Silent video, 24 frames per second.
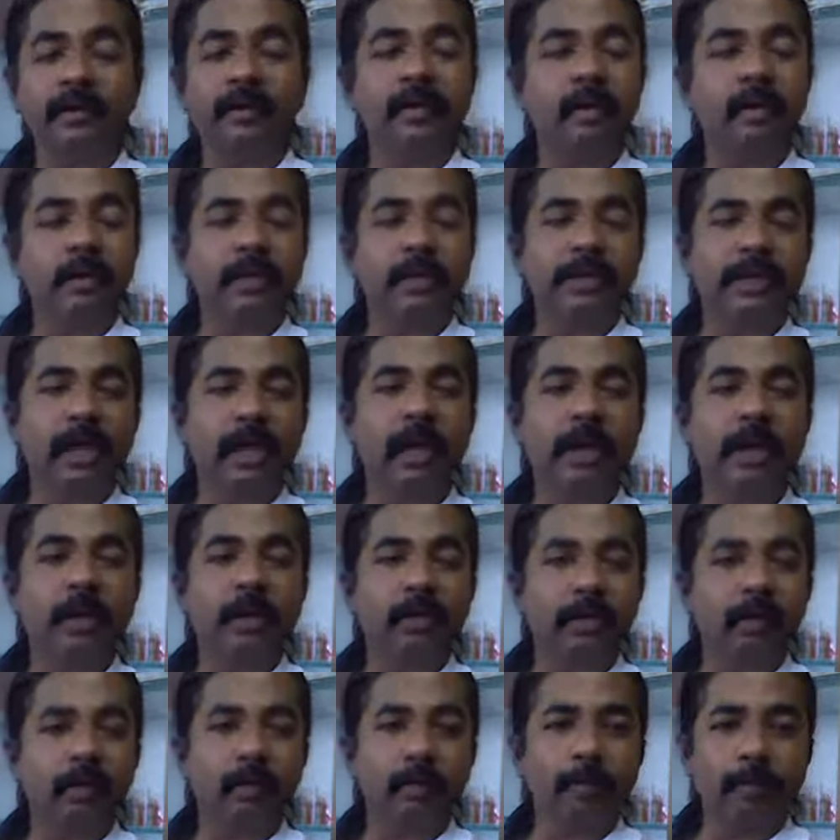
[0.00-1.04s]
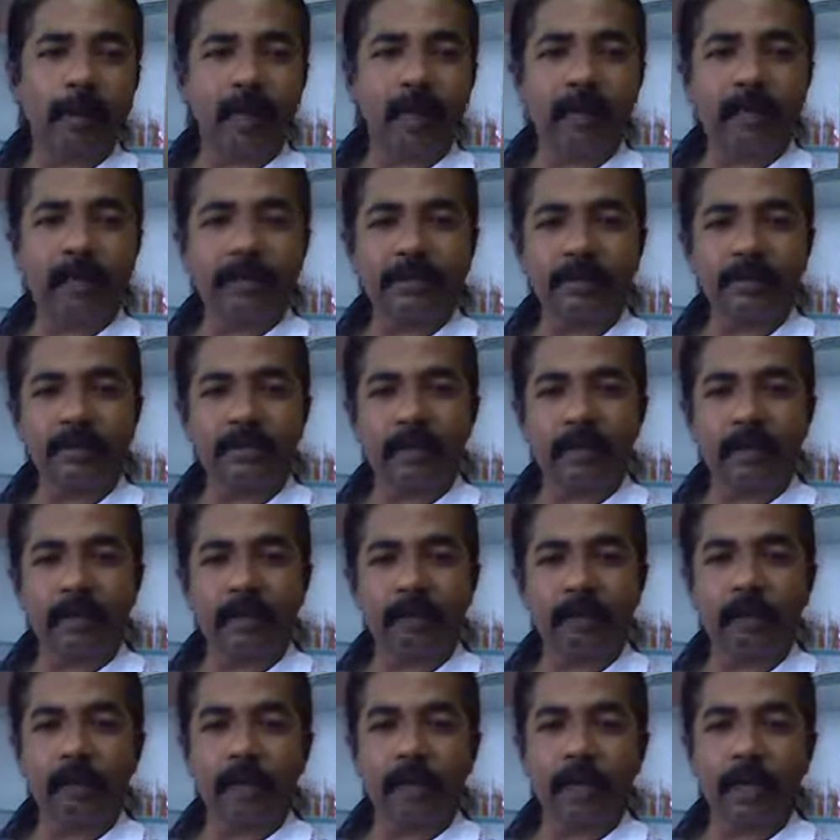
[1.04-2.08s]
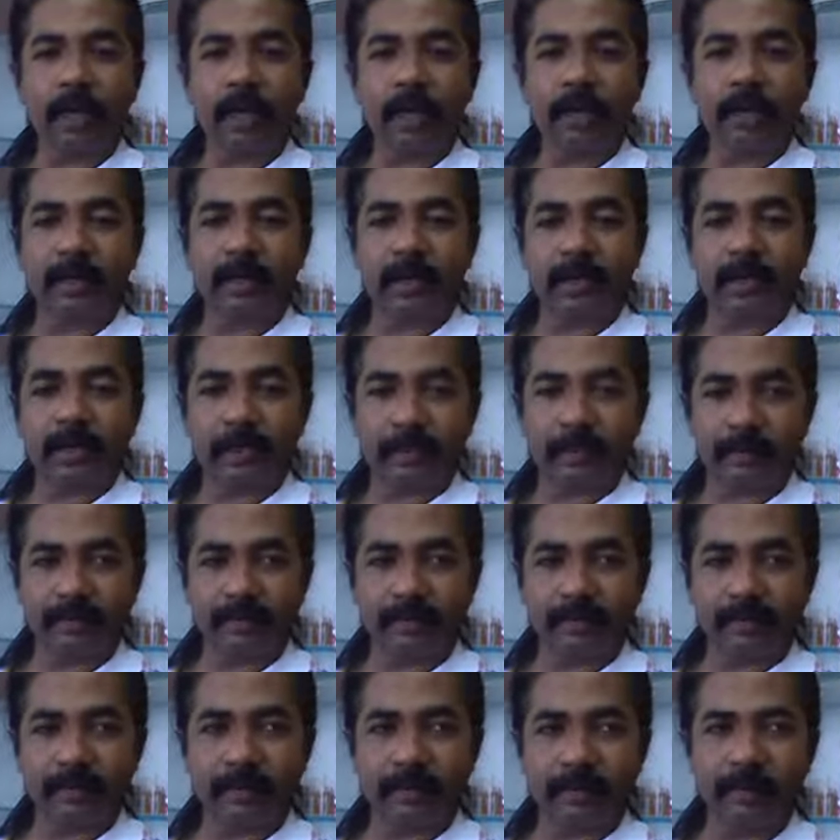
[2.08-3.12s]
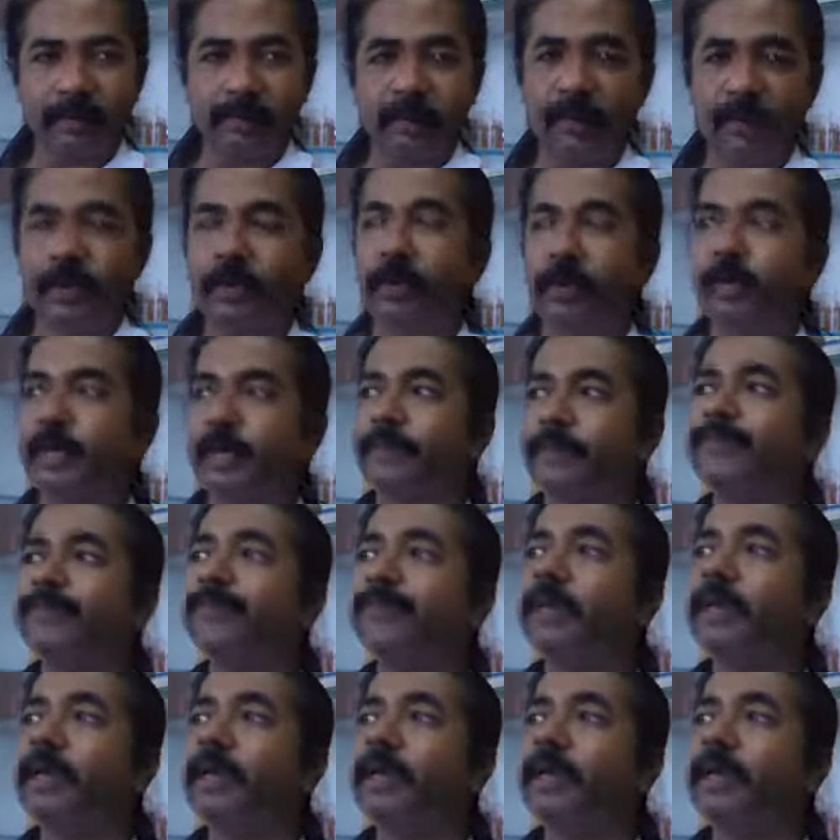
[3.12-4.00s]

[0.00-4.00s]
Your chart or your planets won't get aligned with. Okay.